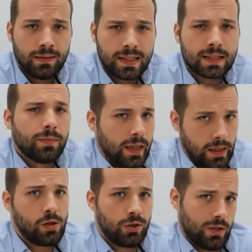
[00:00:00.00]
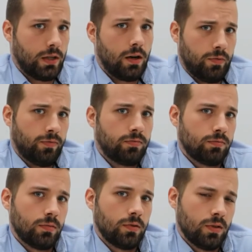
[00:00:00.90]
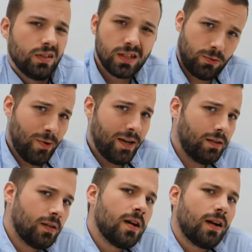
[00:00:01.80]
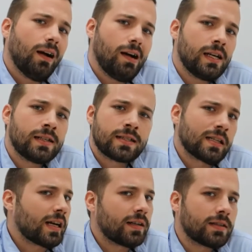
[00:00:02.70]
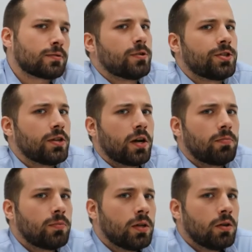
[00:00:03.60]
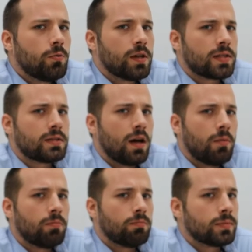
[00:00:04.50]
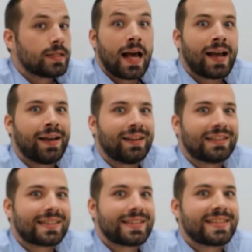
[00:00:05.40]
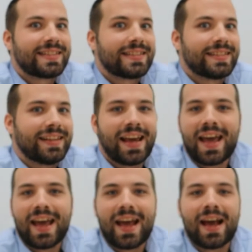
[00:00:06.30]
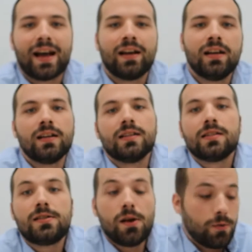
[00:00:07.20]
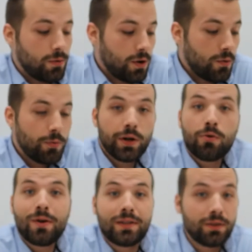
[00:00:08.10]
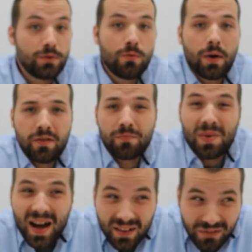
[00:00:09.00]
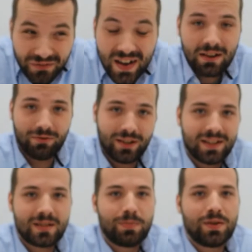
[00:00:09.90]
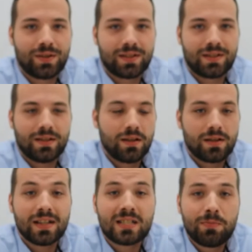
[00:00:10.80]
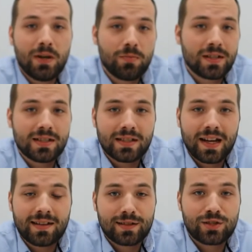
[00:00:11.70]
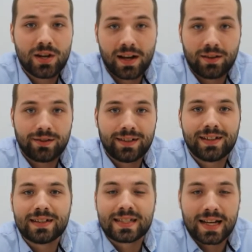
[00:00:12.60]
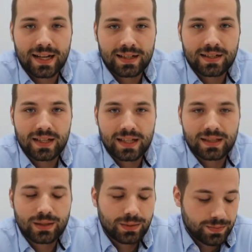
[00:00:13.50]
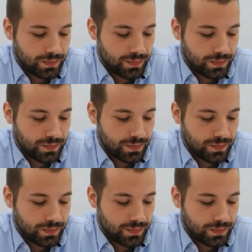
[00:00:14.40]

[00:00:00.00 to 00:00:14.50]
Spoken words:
That's some English stuff. This week I decided to switch it up with some science. Yeah. So we're going to do one of my favorite experiments as a child in science class.